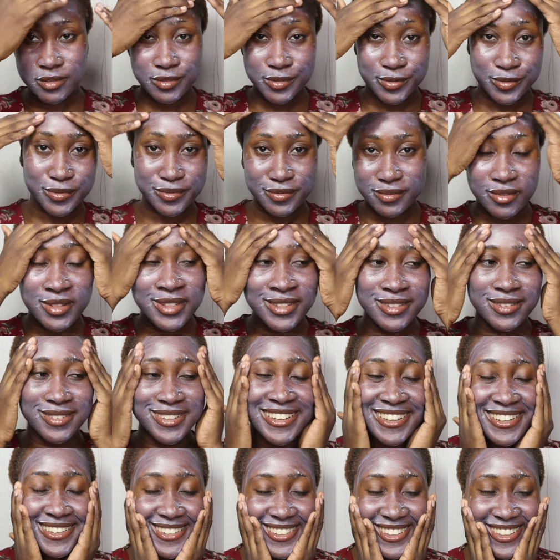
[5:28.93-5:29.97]
I don't believe
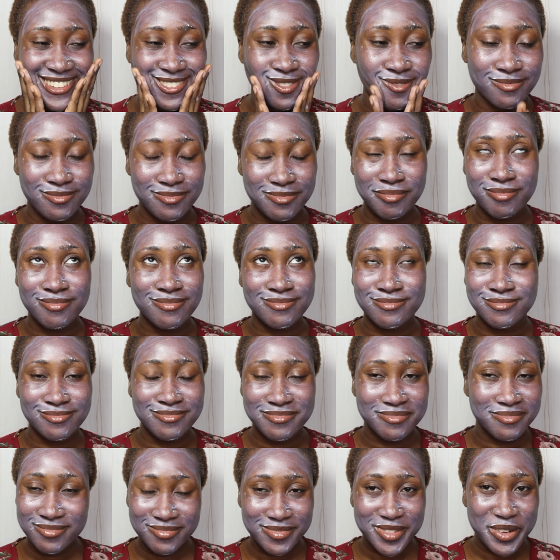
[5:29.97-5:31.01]
in love.
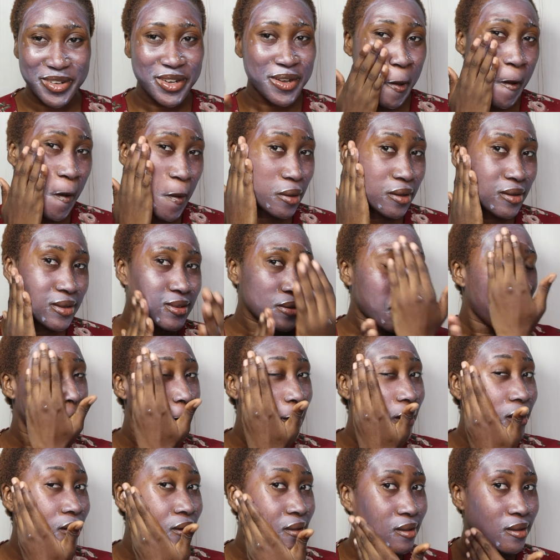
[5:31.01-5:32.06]
Hey, hey, if I want
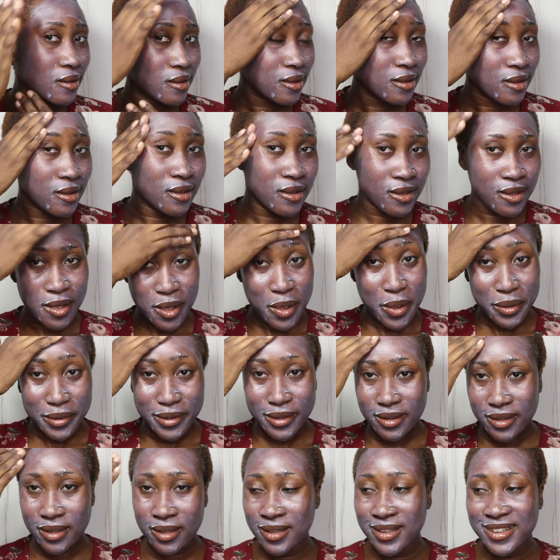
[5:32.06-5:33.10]
something, I got it.
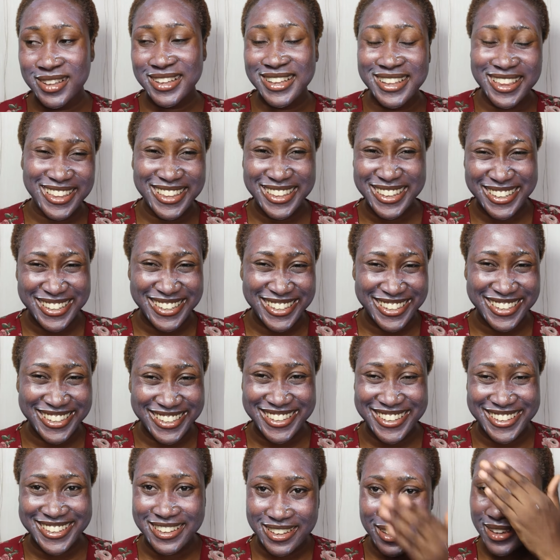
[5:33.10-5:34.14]
Hey, hey, oh baby, I
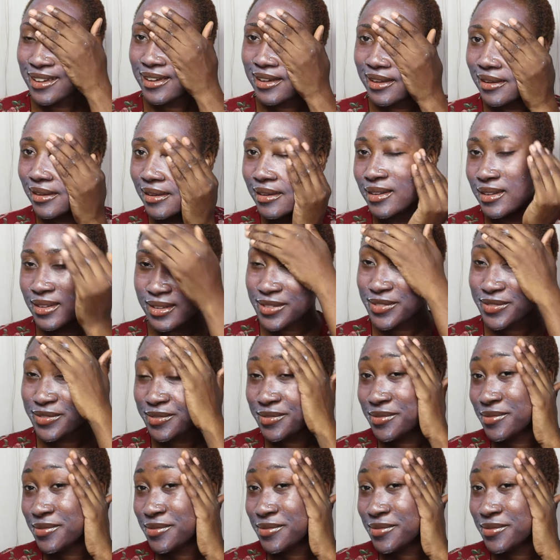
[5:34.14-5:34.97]
don't need love.